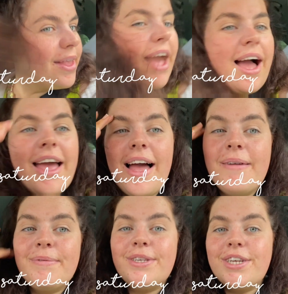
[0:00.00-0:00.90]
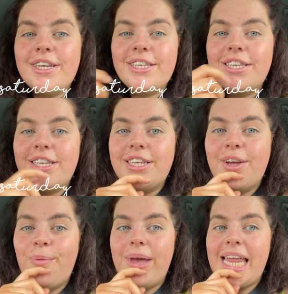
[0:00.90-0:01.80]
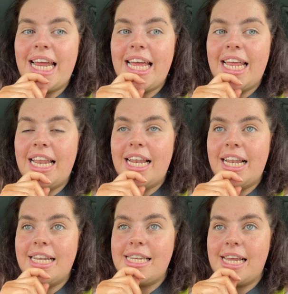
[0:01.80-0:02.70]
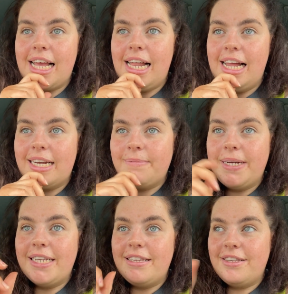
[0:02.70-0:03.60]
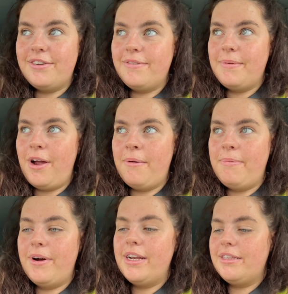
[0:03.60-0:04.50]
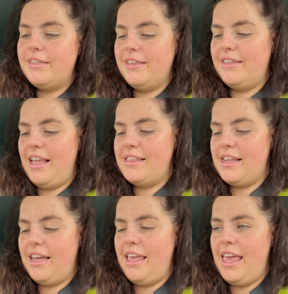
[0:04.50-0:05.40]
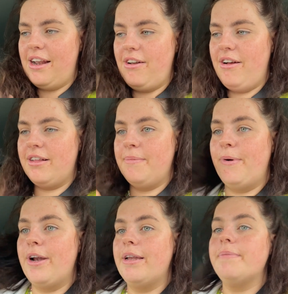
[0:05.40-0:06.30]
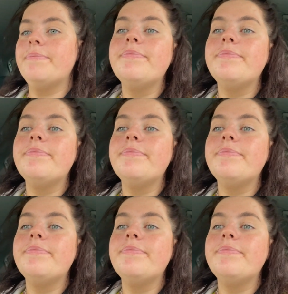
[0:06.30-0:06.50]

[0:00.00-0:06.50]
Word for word: I am just waiting to collect my sister from the airport. It's like 8 o'clock in the morning.